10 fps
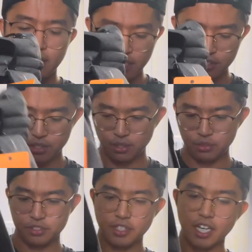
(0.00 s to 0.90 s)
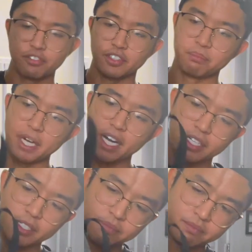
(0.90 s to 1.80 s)
And so starting from the
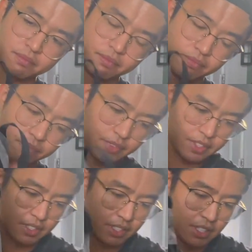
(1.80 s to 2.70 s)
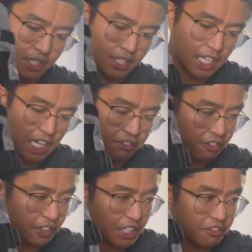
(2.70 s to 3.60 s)
bottom, I'm
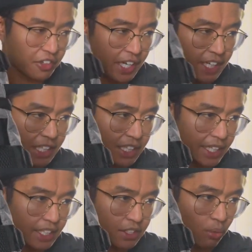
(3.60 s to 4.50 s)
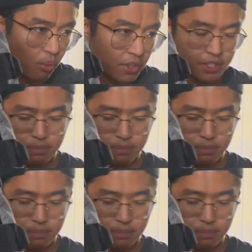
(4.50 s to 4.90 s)
feeling for any leaks towards the